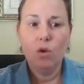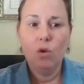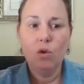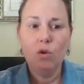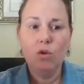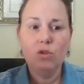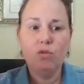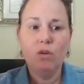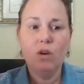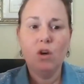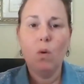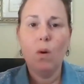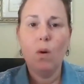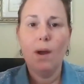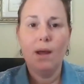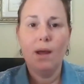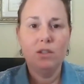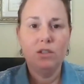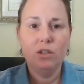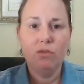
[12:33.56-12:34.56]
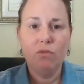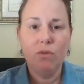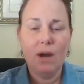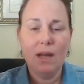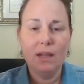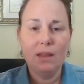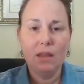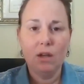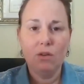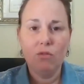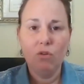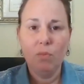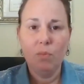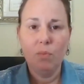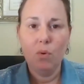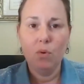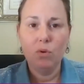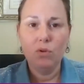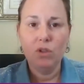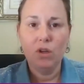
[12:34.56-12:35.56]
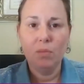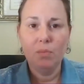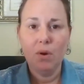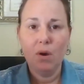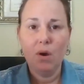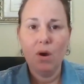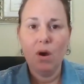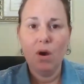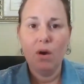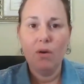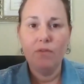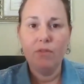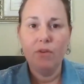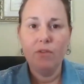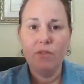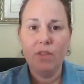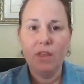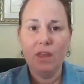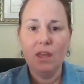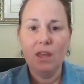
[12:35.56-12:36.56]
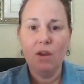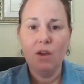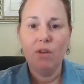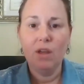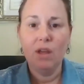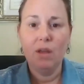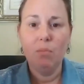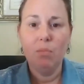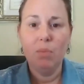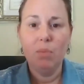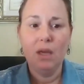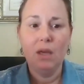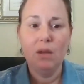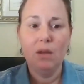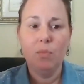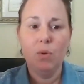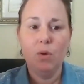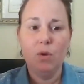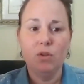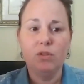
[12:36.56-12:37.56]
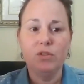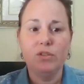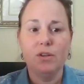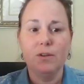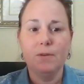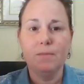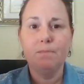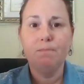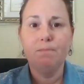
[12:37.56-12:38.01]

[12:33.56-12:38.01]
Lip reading: Who's required to write that report on behalf of the hearing impaired person?